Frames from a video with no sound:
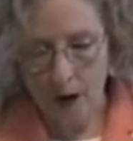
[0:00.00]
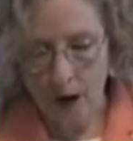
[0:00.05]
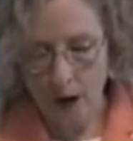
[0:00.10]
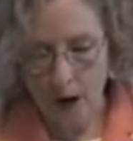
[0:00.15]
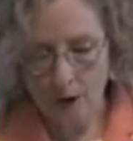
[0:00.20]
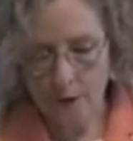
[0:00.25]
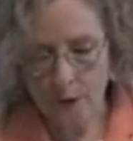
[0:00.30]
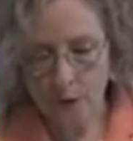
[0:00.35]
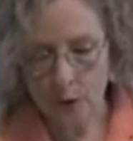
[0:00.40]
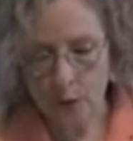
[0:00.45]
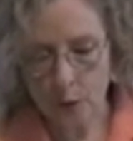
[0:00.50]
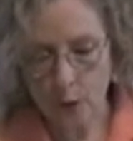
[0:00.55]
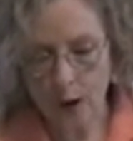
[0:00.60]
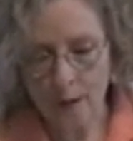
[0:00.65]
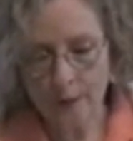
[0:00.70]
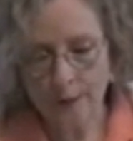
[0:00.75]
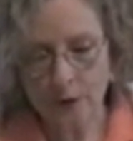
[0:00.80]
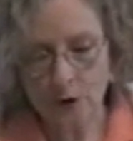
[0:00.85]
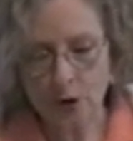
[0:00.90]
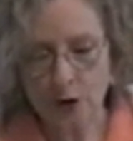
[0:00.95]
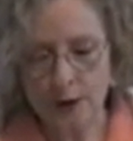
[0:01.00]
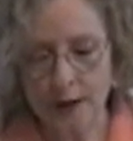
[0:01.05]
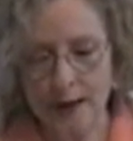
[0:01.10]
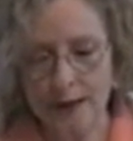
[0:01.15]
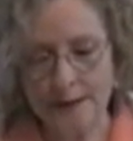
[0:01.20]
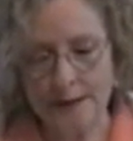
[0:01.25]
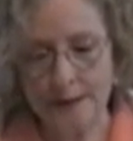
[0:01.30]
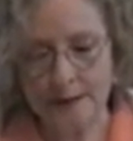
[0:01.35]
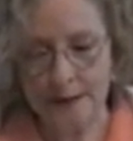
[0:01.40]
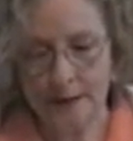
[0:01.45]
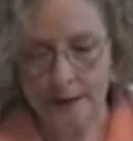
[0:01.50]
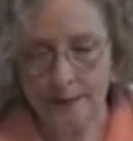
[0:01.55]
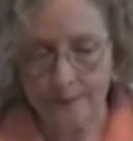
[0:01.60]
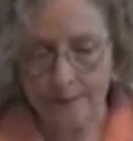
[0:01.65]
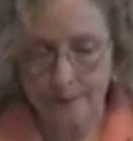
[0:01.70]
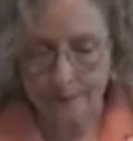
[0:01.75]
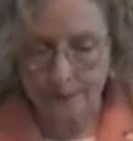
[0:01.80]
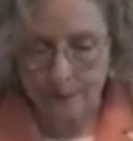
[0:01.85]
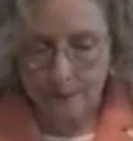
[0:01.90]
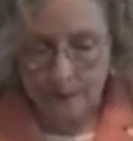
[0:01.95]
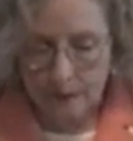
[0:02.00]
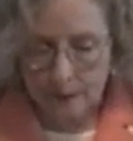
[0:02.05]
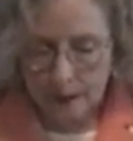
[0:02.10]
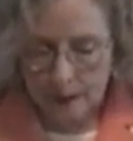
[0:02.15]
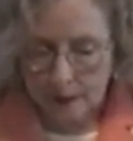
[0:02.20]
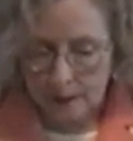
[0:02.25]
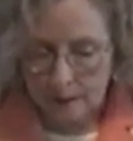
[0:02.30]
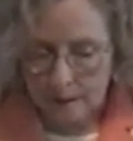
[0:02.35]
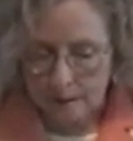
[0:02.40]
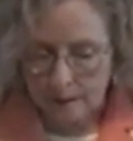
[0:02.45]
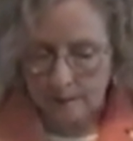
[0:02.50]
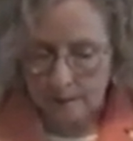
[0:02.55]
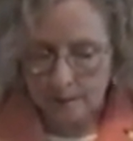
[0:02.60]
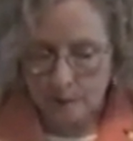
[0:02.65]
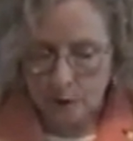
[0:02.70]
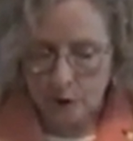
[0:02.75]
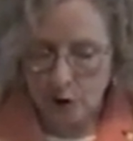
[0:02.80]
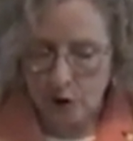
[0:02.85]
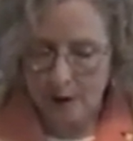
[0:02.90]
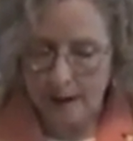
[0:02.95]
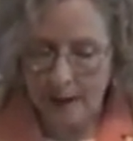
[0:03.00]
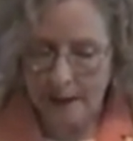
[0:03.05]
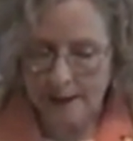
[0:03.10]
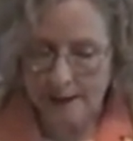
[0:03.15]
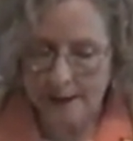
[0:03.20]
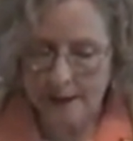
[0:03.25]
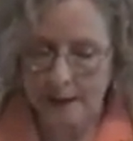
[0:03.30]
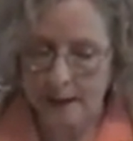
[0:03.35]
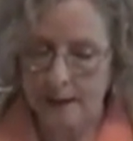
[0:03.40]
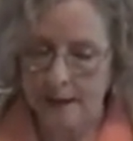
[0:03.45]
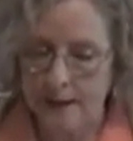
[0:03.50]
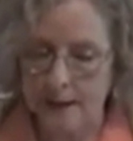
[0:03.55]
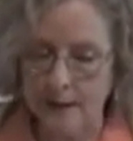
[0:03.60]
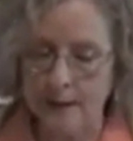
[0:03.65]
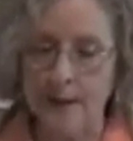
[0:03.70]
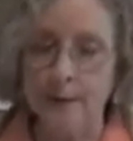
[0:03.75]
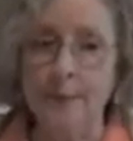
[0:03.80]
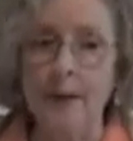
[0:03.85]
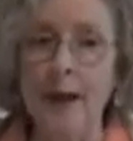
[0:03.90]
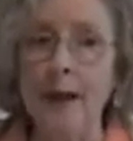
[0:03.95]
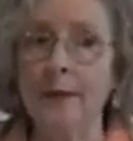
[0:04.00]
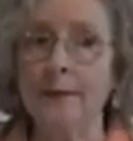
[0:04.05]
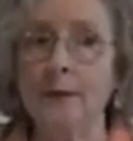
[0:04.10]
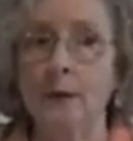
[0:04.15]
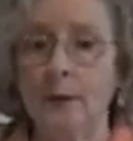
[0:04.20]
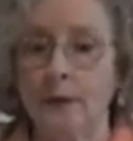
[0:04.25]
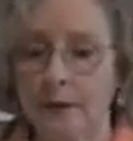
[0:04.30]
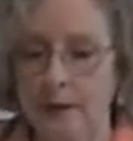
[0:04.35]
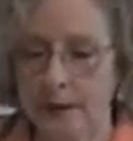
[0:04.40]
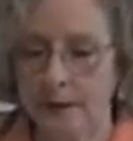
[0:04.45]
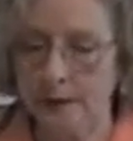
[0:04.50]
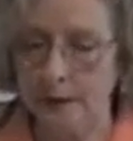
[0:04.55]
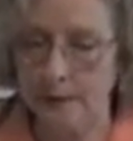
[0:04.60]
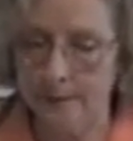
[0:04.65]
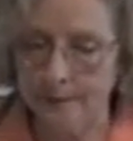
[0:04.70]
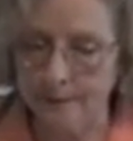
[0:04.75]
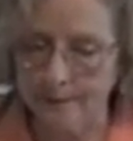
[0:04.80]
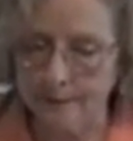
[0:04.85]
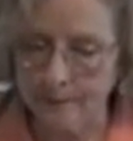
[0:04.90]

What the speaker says: Author Robert Janetsky did the math on this.